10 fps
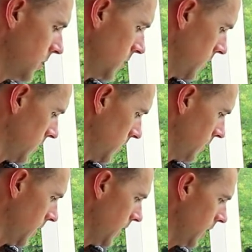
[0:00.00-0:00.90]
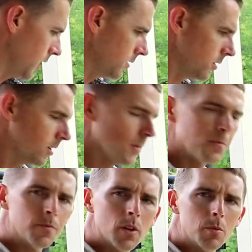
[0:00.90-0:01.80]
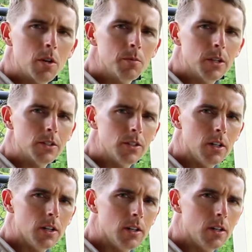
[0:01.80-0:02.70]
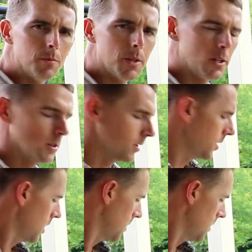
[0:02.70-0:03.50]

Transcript: 165, pretty much done up there on the